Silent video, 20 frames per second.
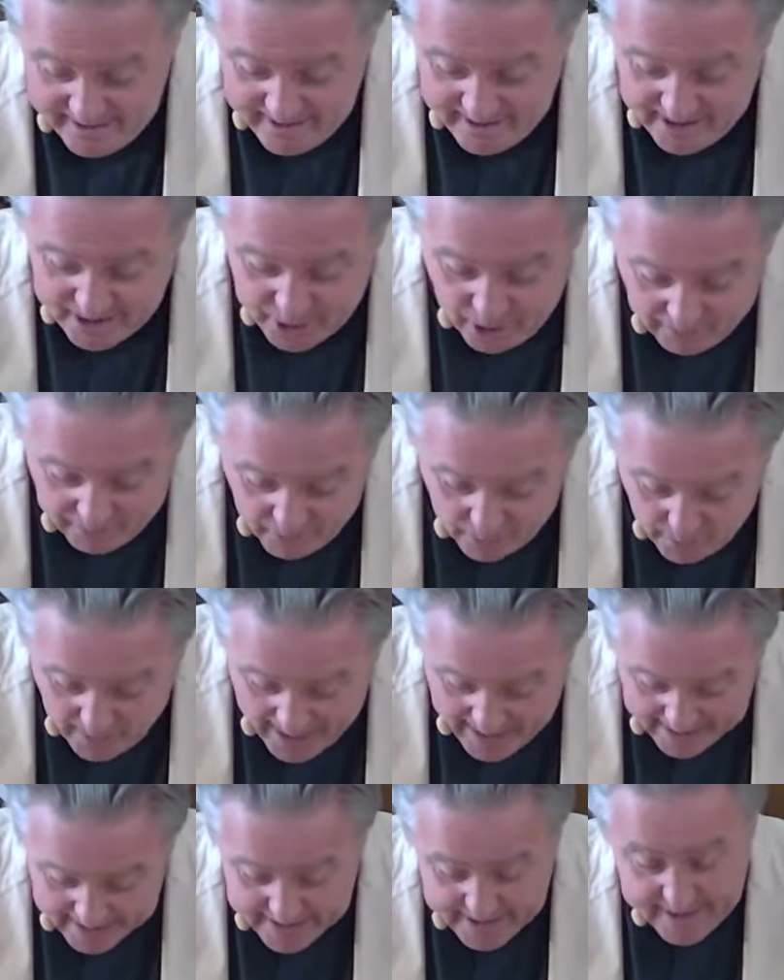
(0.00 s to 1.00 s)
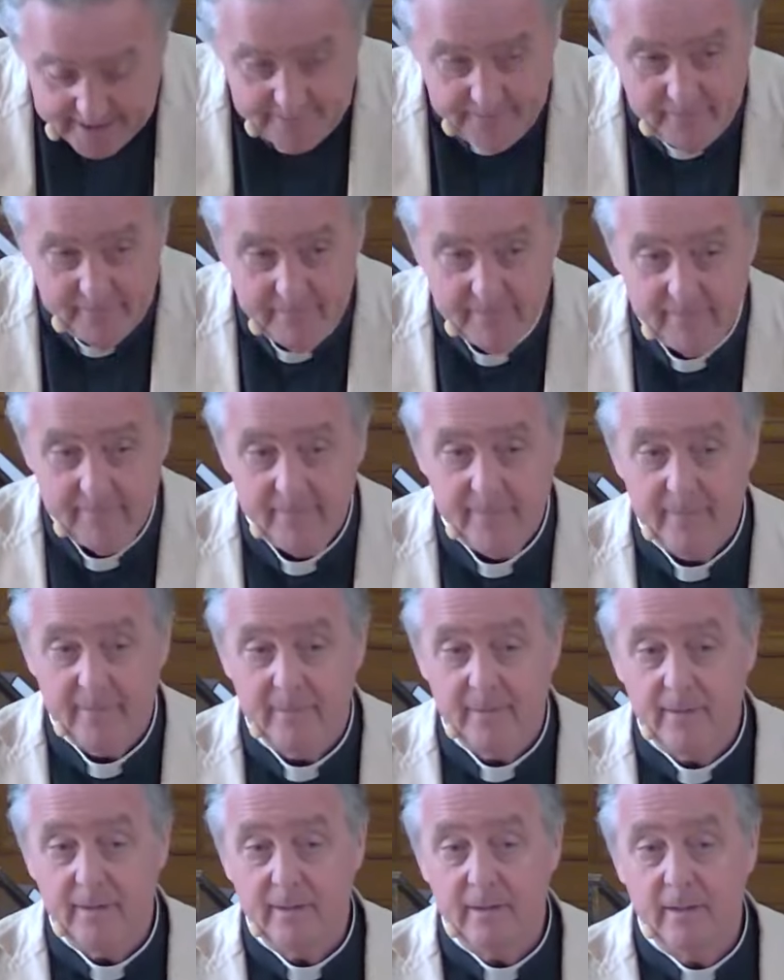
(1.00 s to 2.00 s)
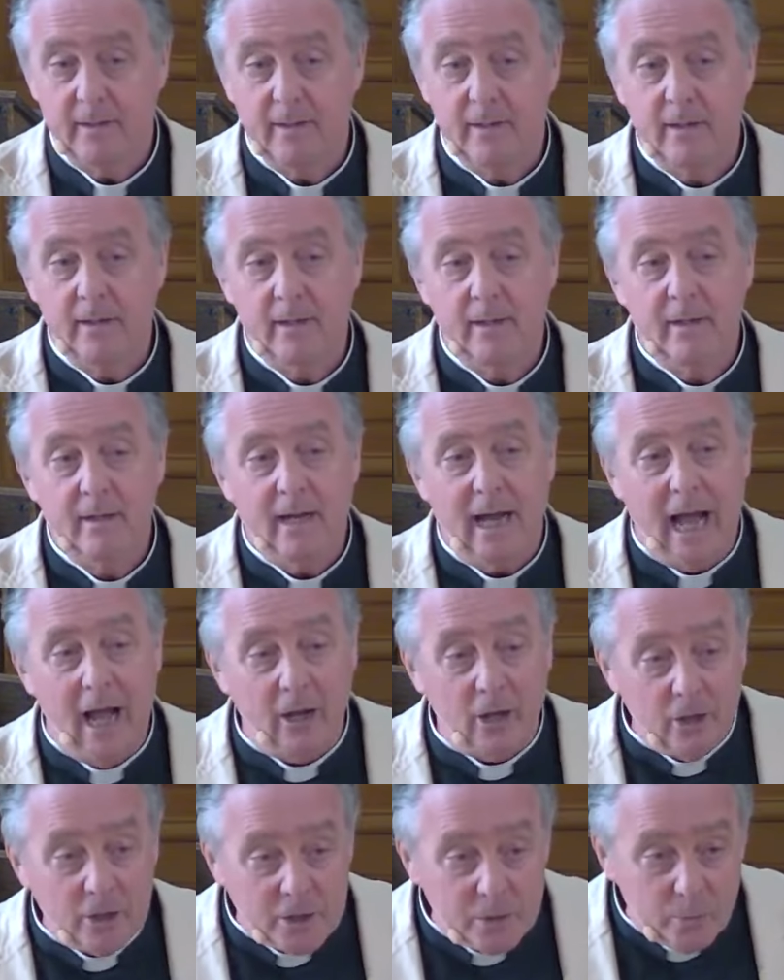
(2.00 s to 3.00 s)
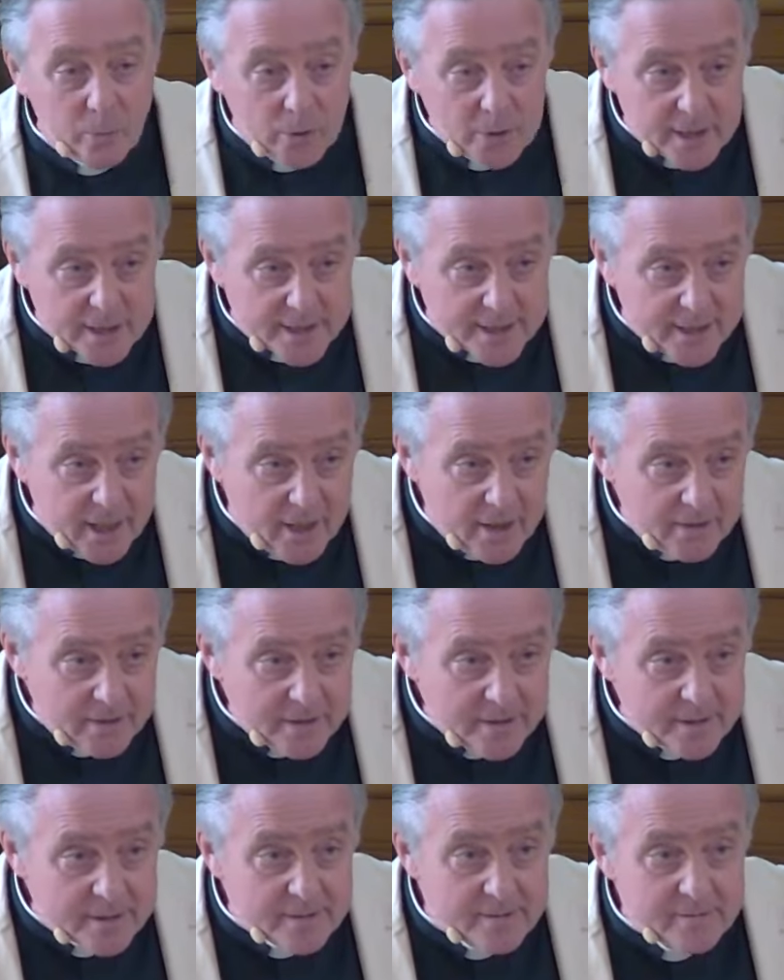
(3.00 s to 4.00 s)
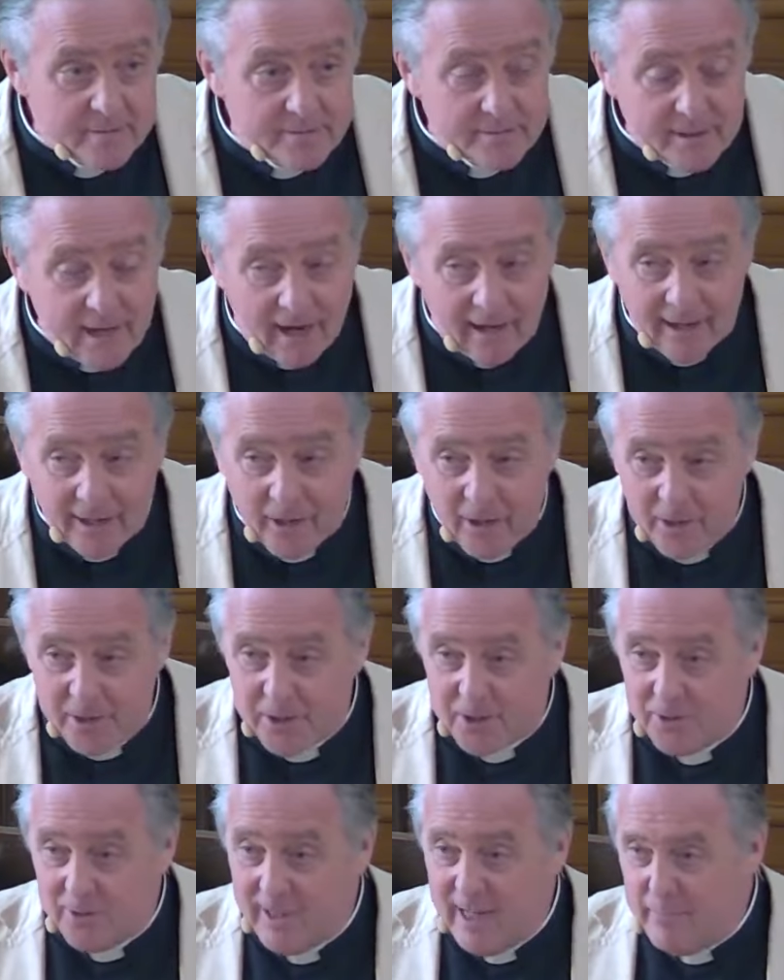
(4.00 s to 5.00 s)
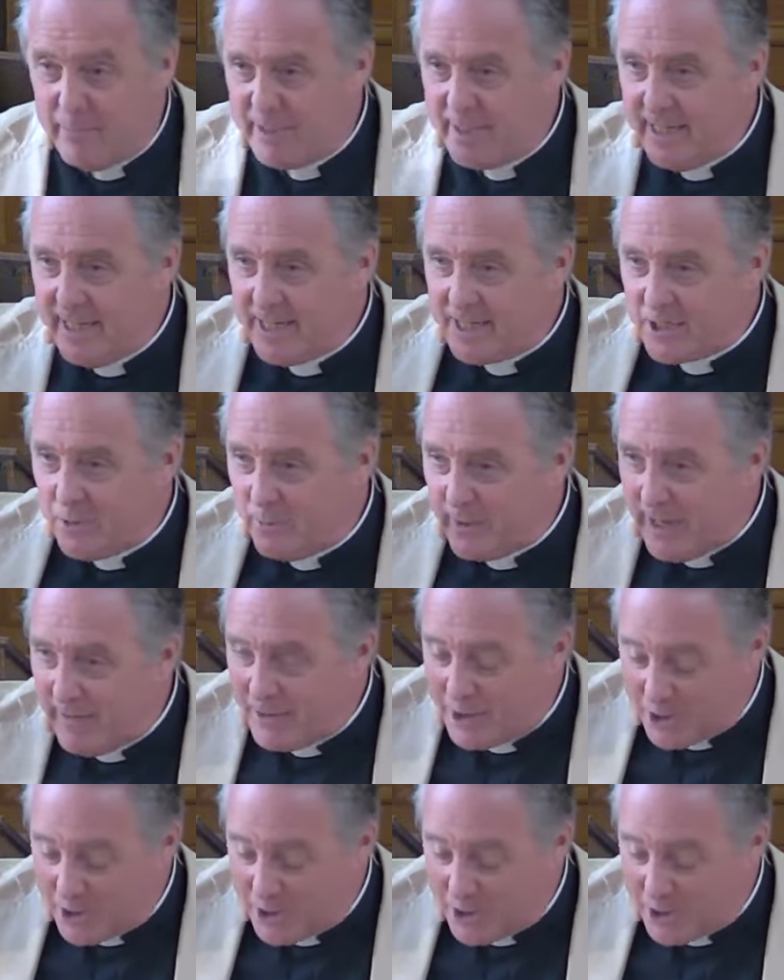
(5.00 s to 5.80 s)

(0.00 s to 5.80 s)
So off we went. I go to Waterstones, Karen goes to Liberty's or whatever